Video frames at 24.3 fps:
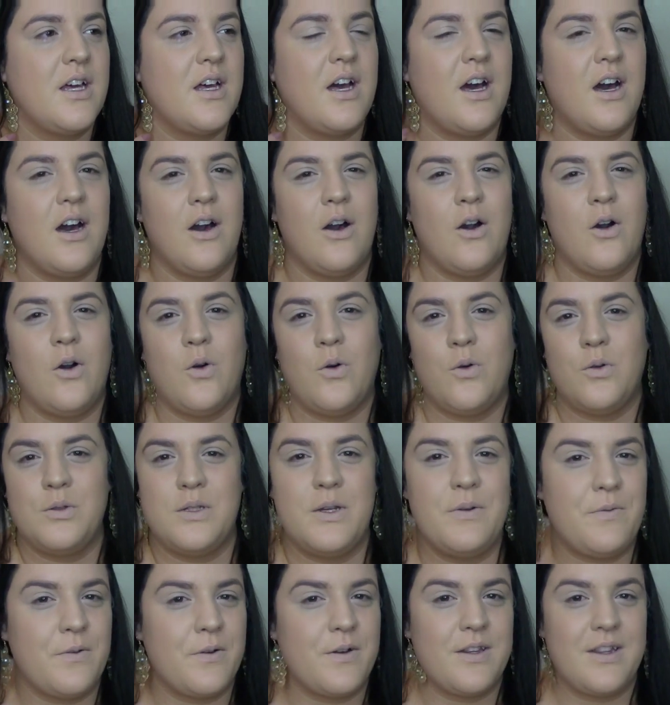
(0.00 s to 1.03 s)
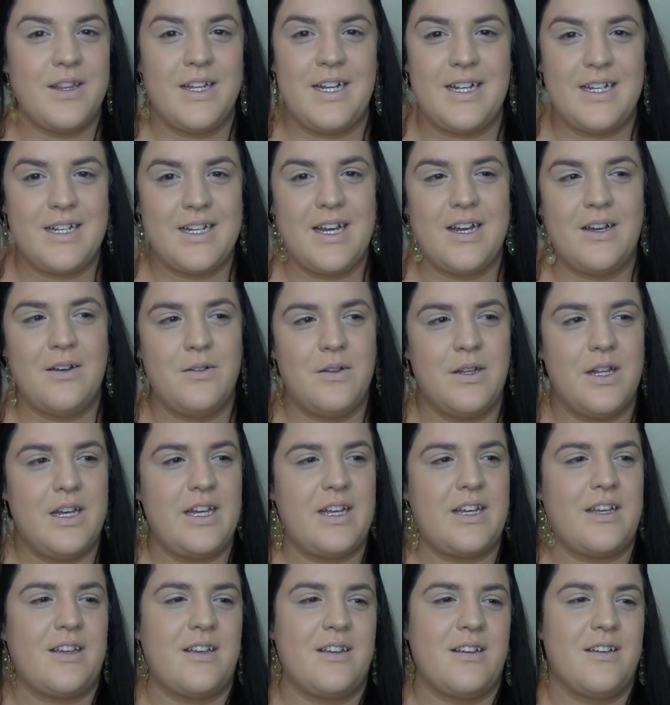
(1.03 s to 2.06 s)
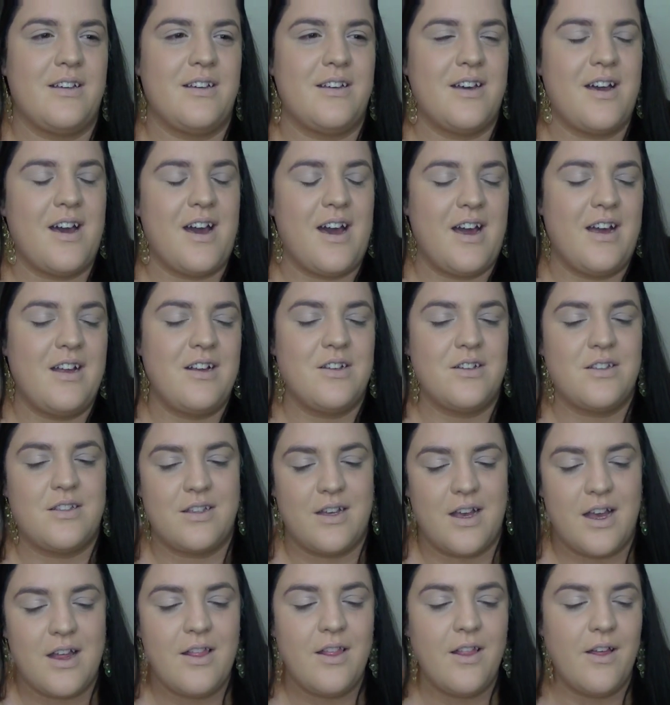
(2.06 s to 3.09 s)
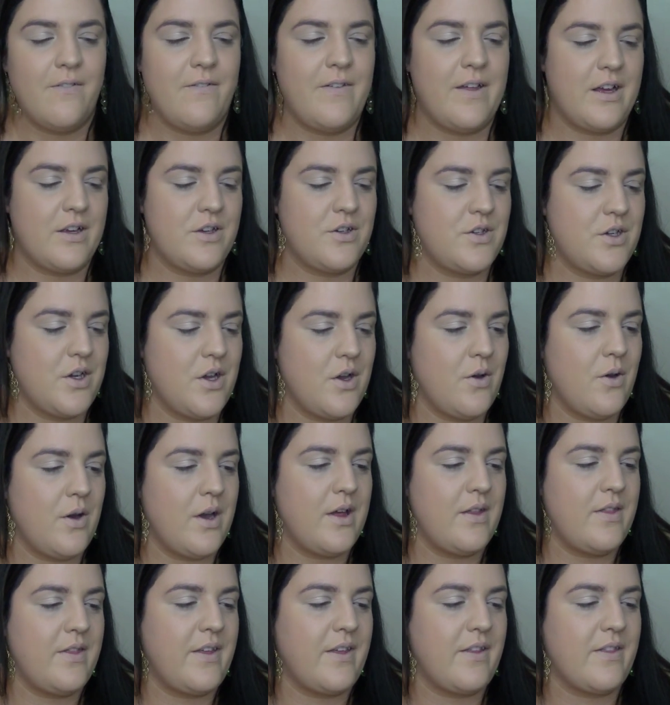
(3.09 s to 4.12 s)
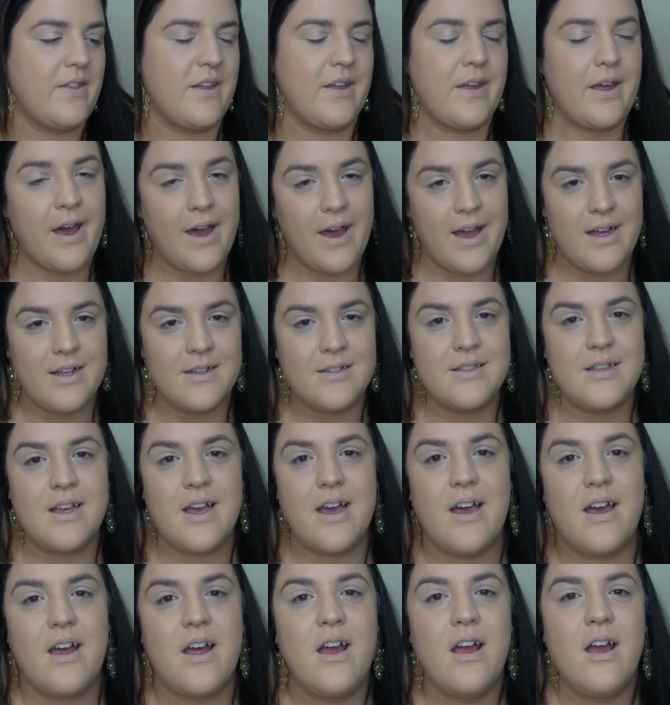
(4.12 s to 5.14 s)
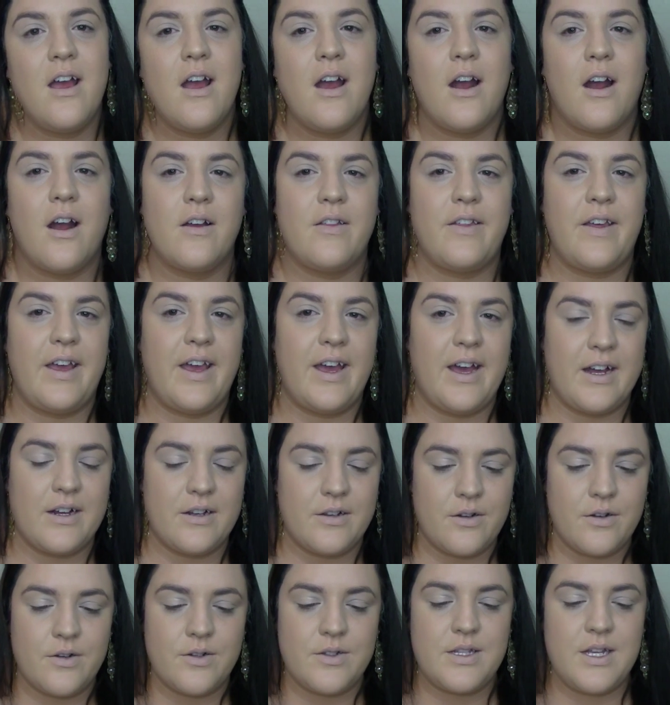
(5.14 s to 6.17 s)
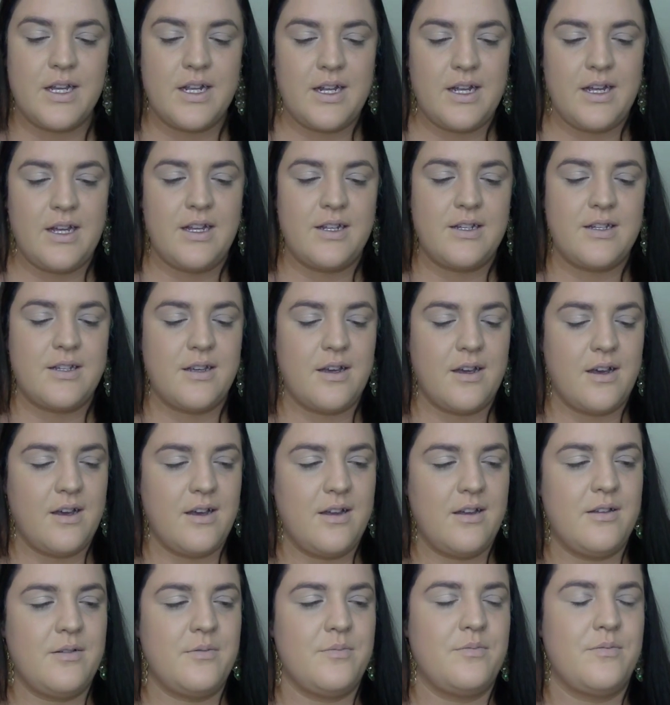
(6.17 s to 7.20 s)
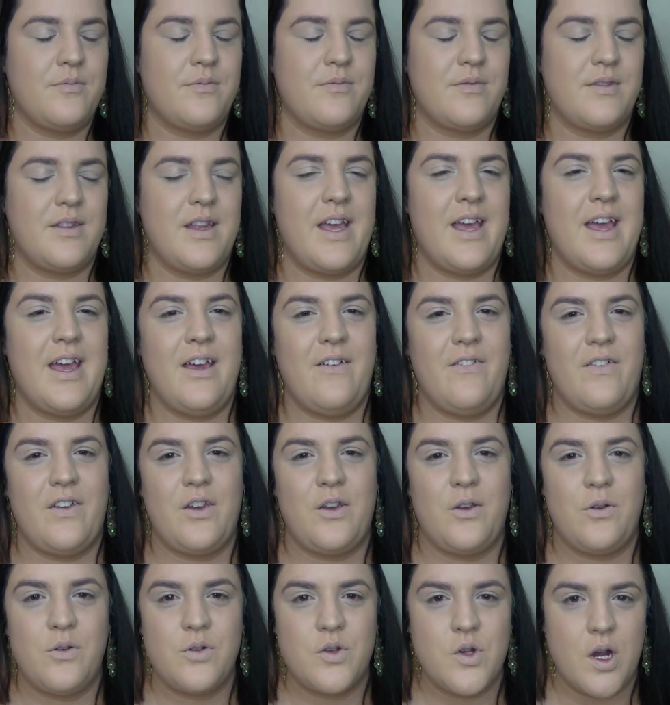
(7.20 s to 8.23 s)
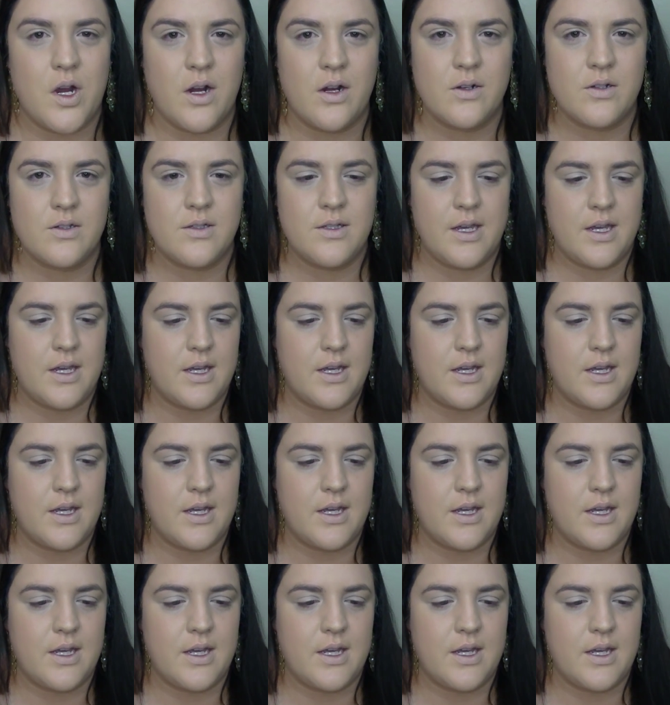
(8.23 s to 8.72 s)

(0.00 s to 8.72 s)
a whole different thing now. I love that show. I think the guys that are the actors in it, they have huge hearts.